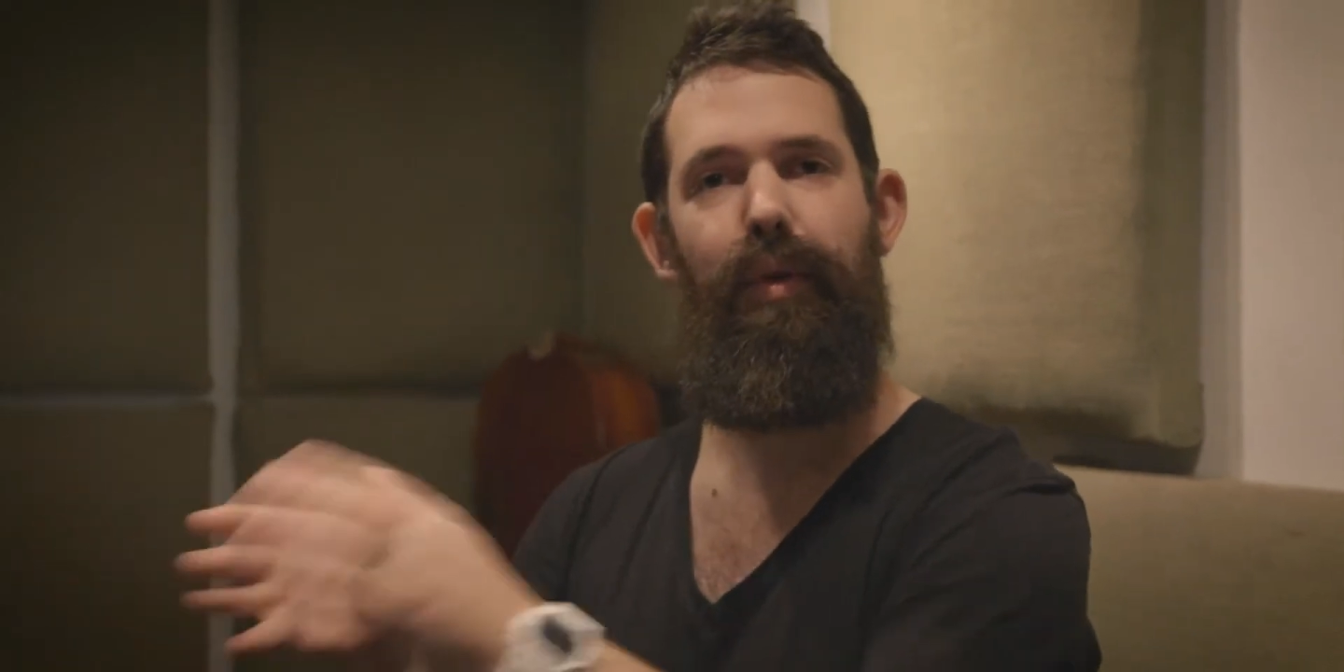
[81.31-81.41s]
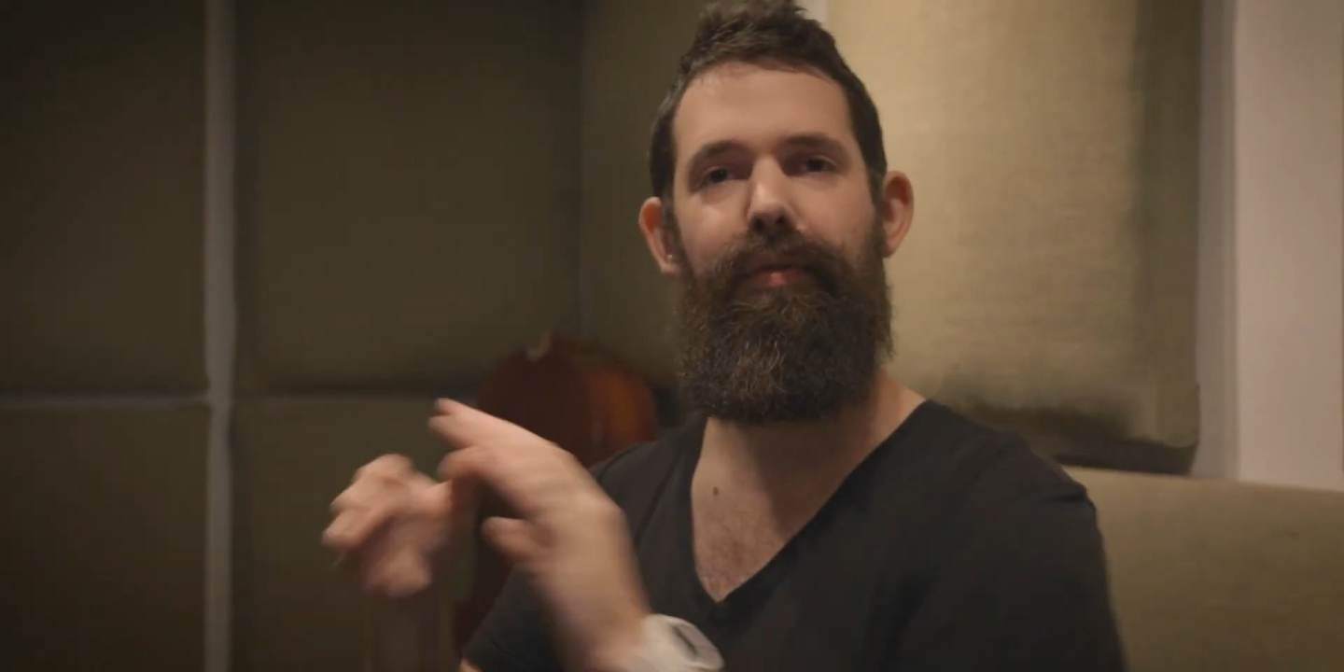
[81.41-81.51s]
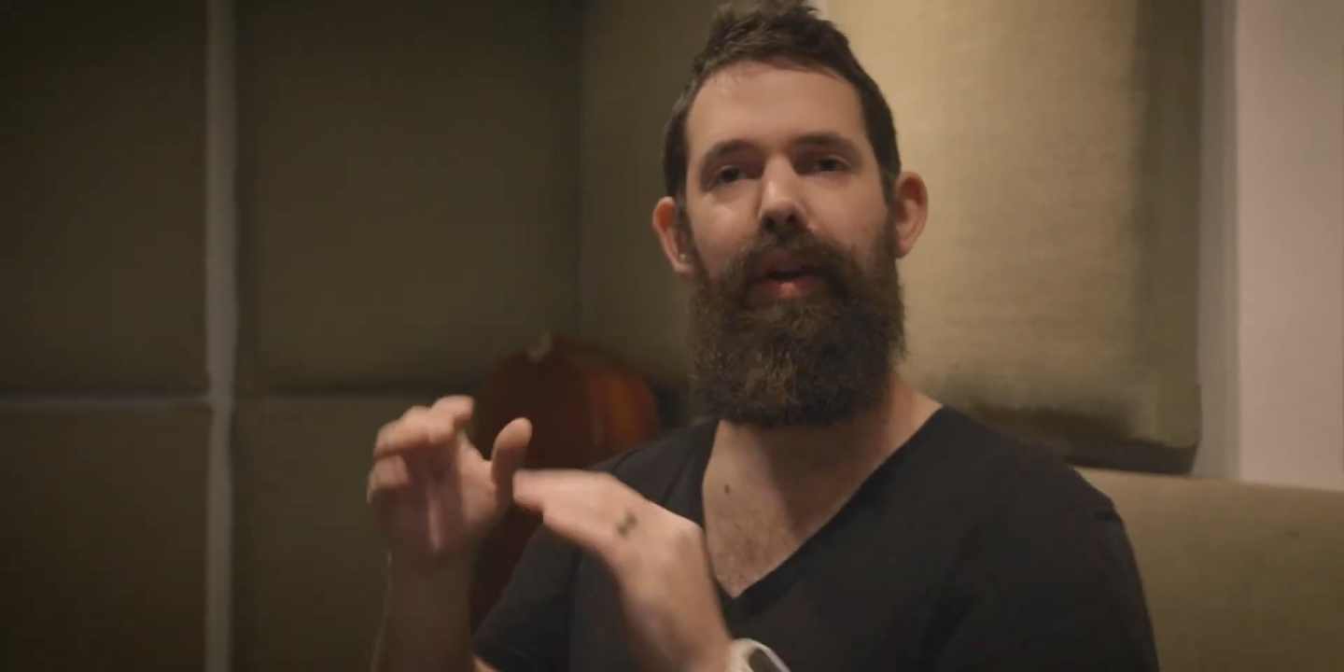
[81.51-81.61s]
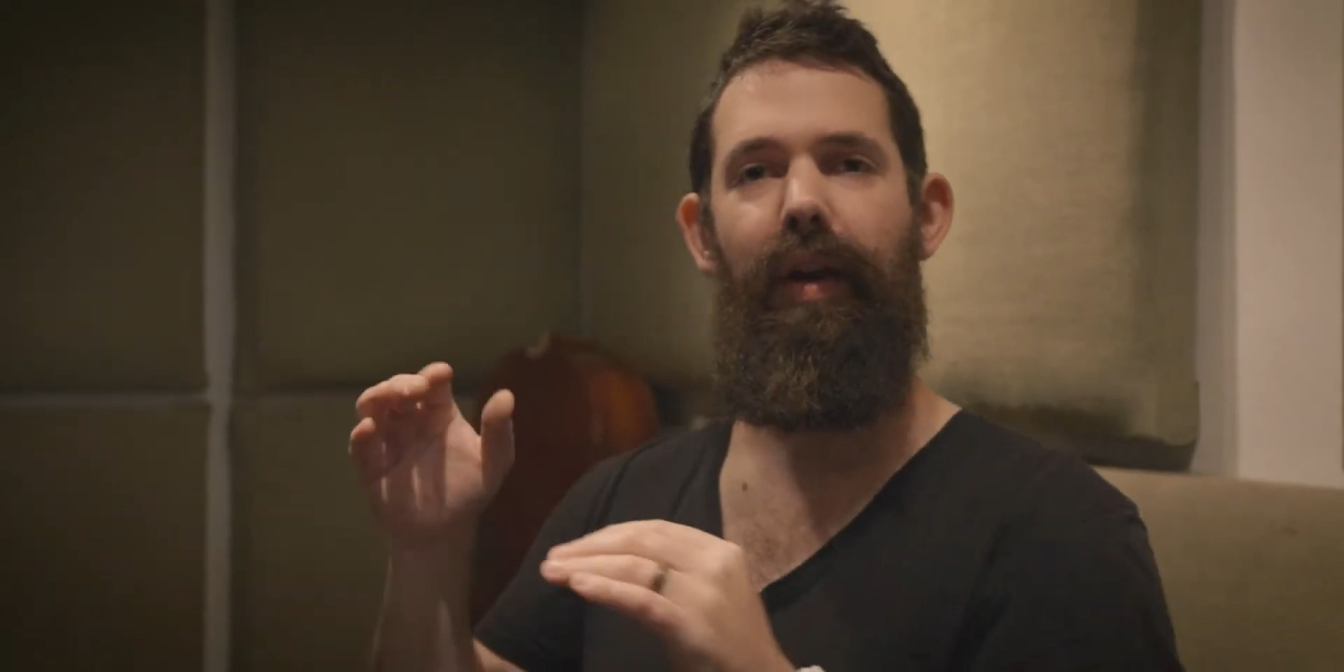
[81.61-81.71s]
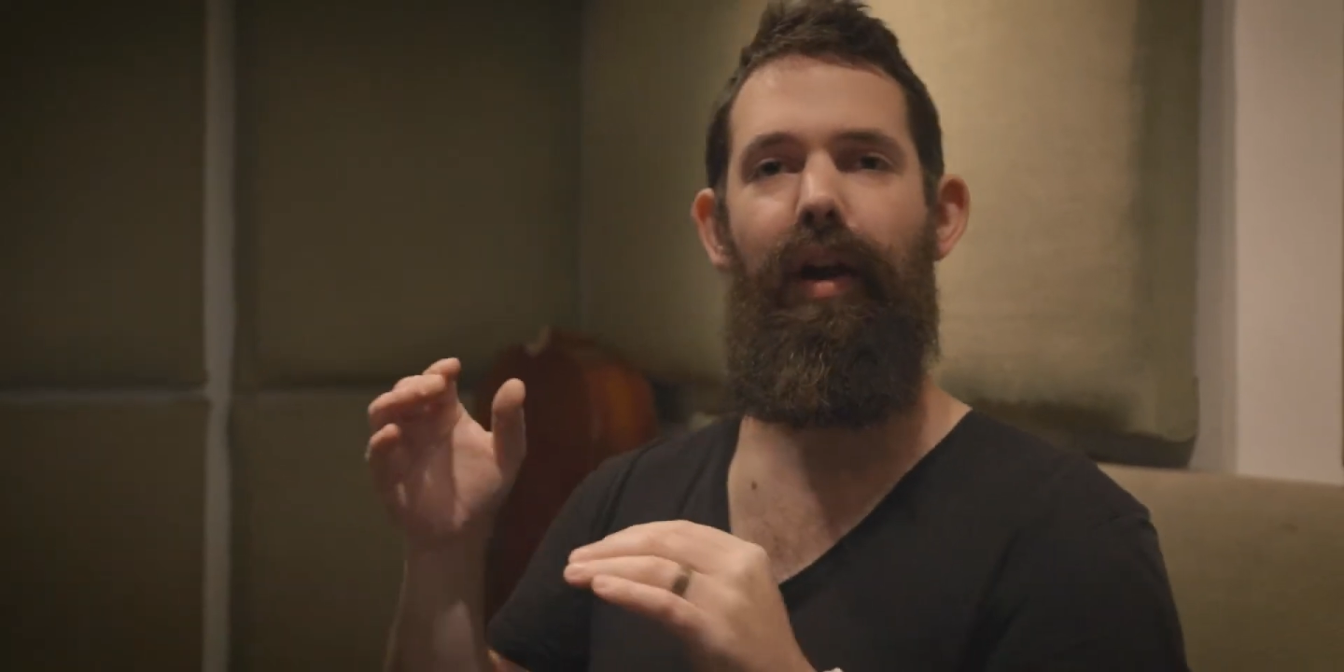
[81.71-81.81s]
we
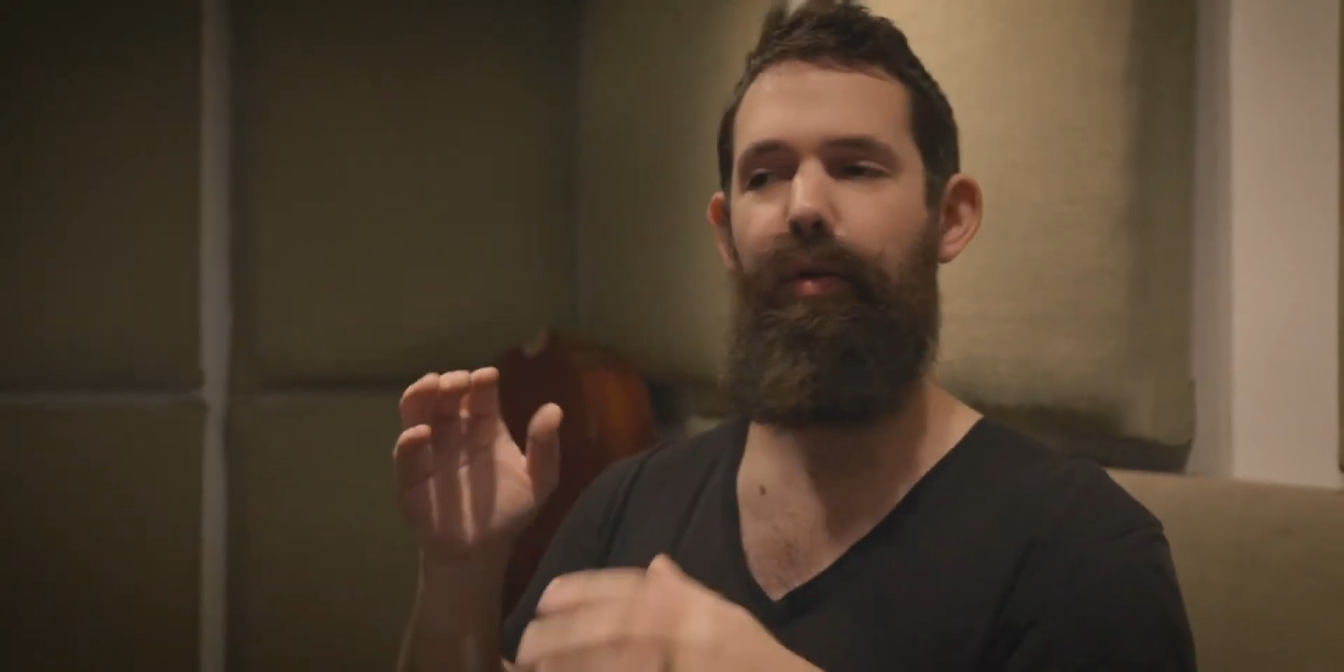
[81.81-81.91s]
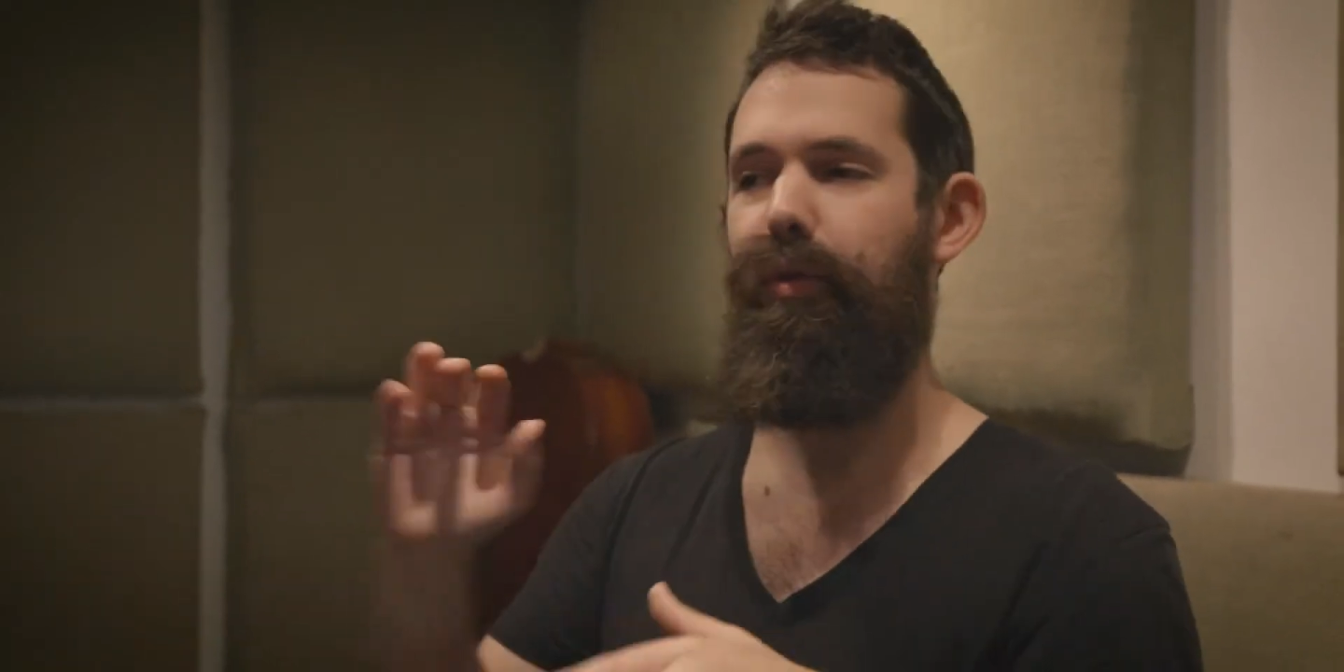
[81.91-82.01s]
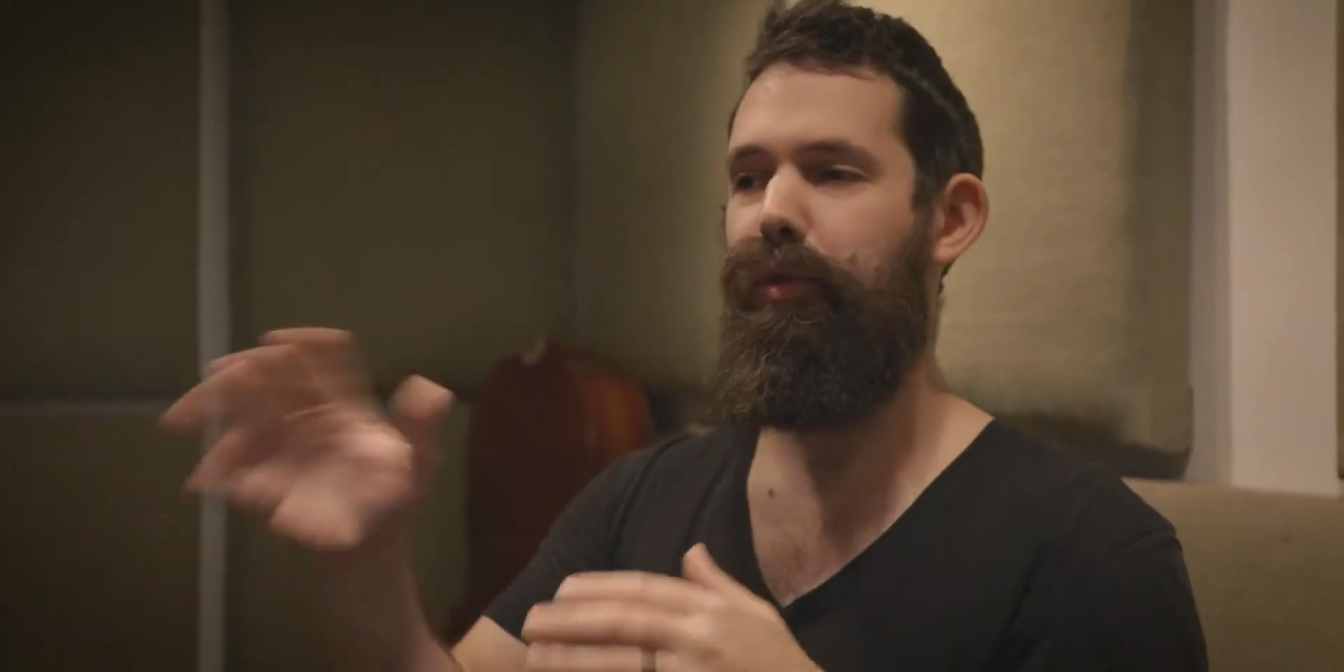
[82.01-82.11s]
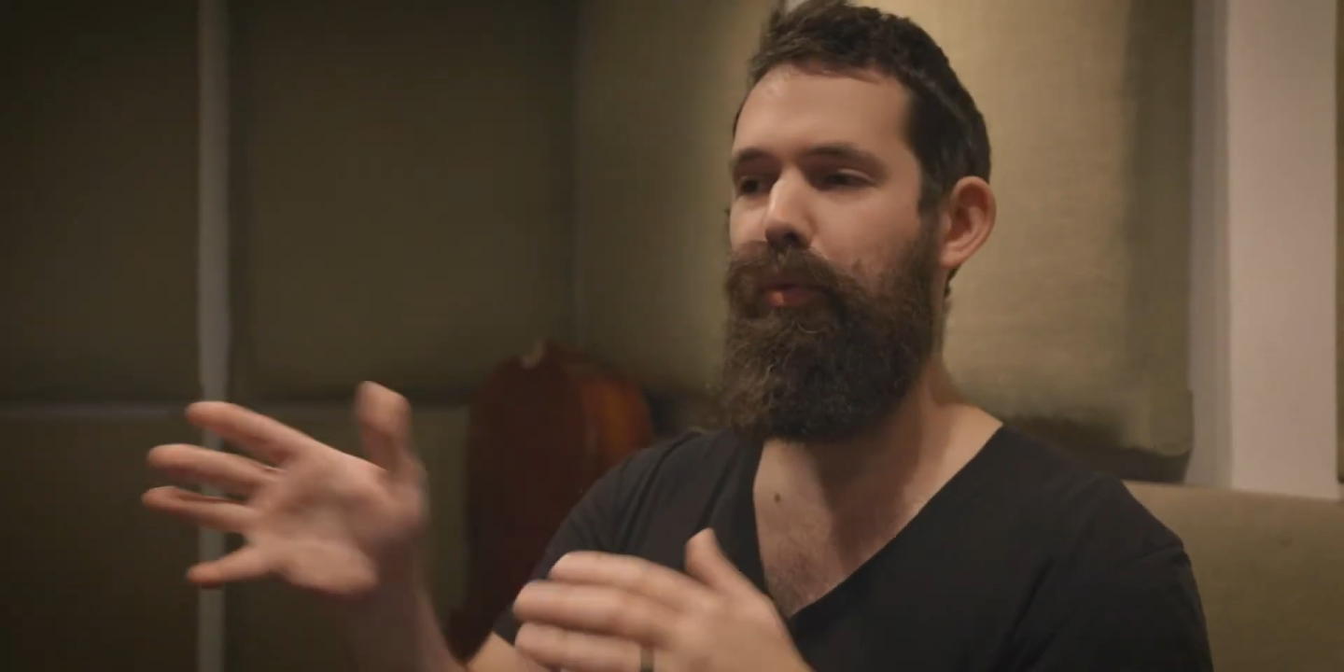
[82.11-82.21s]
figure out who's